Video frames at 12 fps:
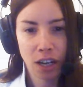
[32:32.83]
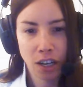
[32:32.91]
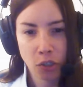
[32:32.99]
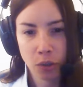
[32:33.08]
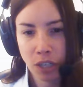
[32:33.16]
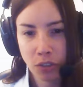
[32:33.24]
to
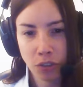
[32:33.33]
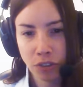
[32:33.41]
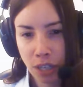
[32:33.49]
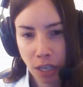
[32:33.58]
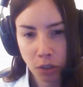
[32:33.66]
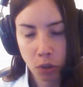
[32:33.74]
a lesser
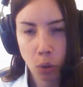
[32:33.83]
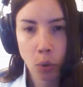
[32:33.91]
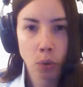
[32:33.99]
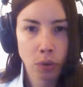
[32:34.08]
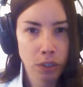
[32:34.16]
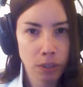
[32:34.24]
extent,
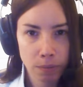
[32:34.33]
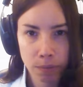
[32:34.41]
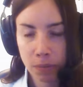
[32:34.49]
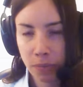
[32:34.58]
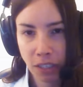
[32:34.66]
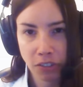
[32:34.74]
gold and
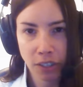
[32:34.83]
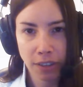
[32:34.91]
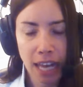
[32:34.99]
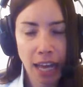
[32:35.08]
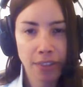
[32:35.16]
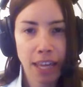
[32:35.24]
things
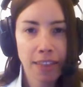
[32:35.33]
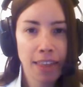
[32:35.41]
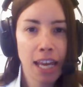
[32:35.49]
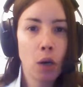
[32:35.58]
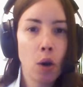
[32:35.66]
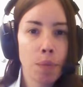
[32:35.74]
like that,
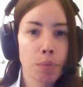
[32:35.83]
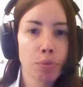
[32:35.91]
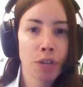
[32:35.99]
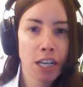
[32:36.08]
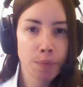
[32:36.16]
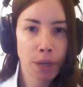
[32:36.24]
they go up in
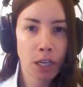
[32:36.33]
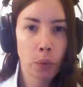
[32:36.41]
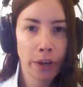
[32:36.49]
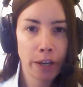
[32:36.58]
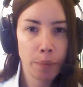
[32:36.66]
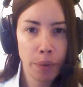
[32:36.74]
price by
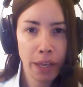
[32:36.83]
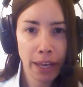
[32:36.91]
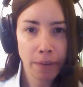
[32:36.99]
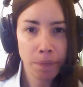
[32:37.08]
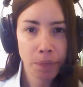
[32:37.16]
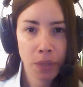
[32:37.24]
quite a
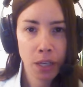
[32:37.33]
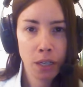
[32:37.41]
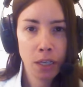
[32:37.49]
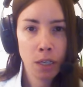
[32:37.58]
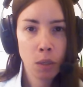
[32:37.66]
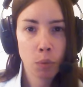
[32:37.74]
bit,
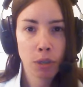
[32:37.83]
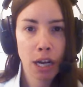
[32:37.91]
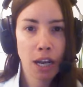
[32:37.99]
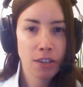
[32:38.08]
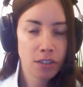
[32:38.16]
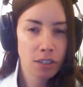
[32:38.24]

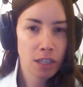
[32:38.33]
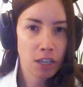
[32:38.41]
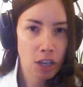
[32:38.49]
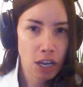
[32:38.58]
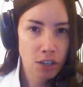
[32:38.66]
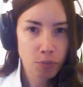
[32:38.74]
whereas
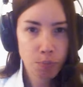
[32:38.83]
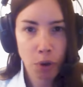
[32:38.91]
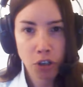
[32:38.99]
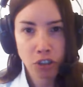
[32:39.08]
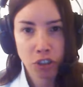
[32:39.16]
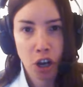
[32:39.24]
it's
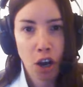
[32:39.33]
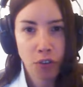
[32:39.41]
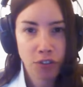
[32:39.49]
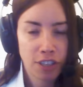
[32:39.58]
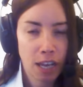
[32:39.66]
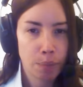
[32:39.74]
partially
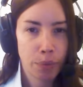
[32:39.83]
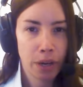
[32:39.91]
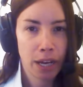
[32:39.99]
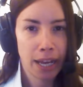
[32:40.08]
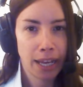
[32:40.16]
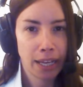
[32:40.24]
offset
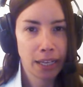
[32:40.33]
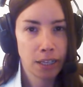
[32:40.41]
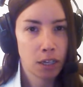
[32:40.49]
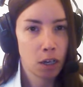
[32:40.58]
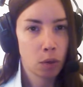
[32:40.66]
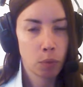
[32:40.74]
by,
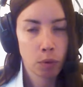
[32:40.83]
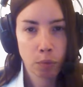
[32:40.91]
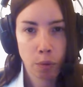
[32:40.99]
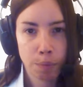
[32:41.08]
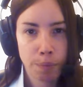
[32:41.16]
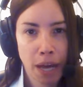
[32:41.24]
you know,
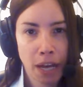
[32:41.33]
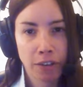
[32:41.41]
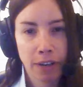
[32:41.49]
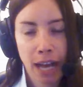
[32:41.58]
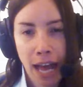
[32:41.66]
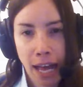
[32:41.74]
we're
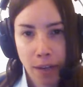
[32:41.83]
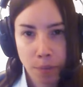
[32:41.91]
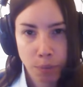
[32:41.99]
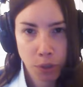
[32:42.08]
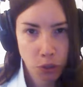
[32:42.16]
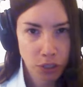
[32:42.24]
better at
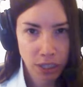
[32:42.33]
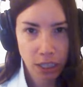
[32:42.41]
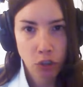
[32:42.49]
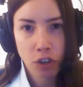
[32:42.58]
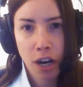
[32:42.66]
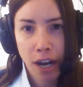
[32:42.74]
producing
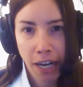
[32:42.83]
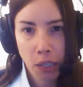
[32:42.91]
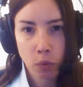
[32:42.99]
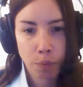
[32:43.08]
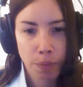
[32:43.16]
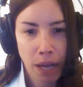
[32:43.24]

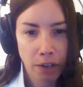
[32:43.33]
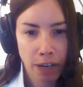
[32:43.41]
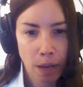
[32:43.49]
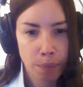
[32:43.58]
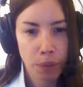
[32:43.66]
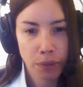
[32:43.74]
electronics, we're better
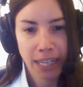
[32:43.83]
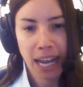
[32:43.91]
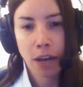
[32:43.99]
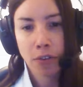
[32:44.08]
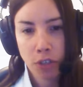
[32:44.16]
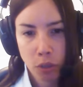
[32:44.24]
at building
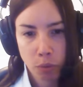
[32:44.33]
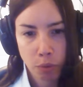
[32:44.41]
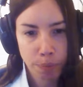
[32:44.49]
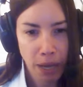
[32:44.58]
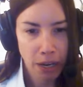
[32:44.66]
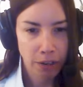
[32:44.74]
houses, we're
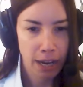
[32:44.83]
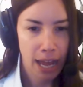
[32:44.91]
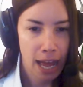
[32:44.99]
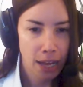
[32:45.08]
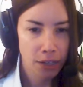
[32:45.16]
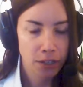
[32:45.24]
better
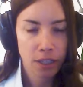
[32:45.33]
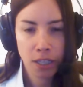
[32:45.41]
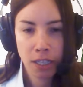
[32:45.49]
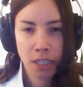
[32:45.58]
at,